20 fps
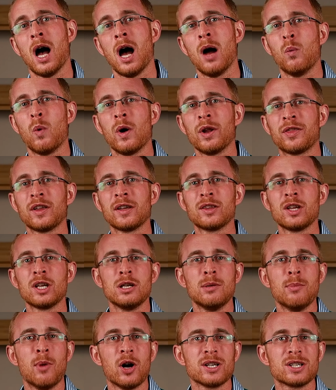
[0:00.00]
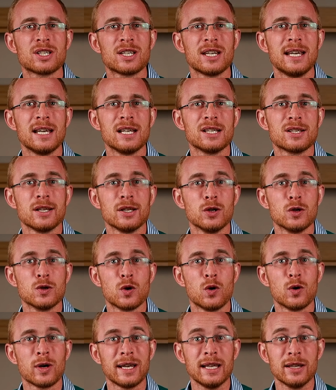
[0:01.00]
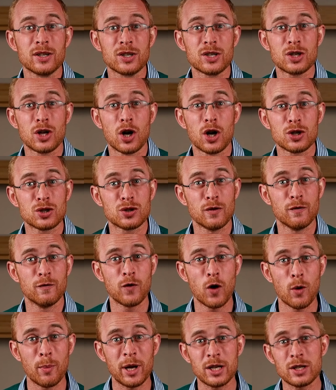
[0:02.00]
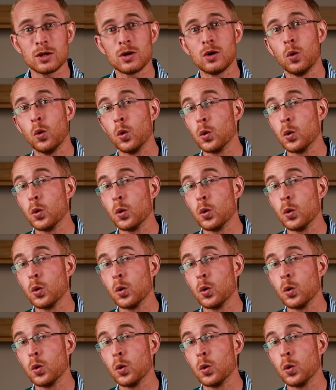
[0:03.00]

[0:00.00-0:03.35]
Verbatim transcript: And one thing that you might see is that your dog either starts to vomit